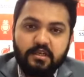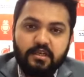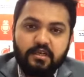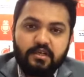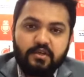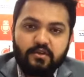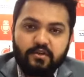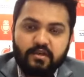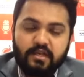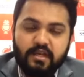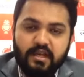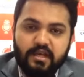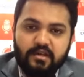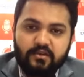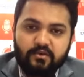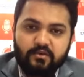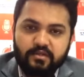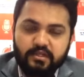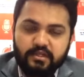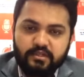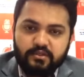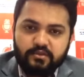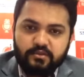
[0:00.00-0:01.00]
you can enroll
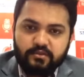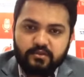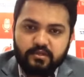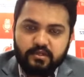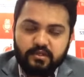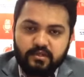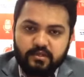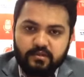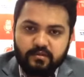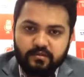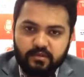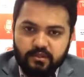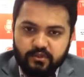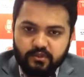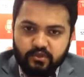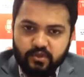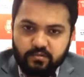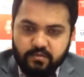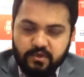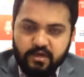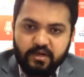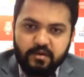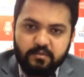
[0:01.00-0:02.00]
into the
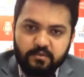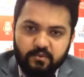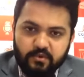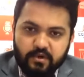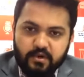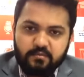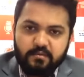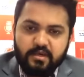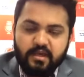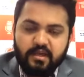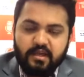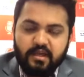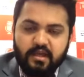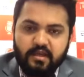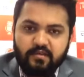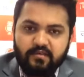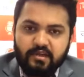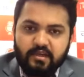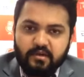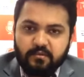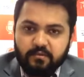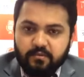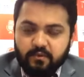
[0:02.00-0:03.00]
Job Ready program by
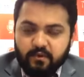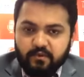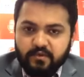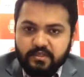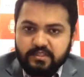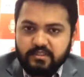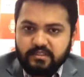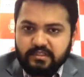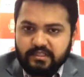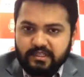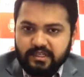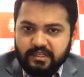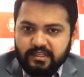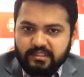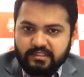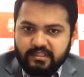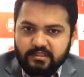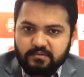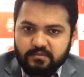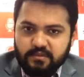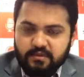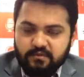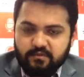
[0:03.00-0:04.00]
having a provisional skill
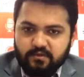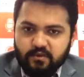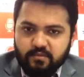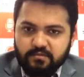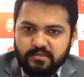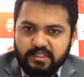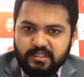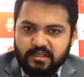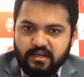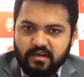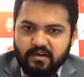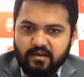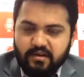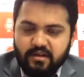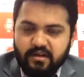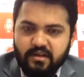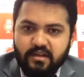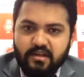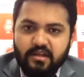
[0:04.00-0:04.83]
assessment from TRA.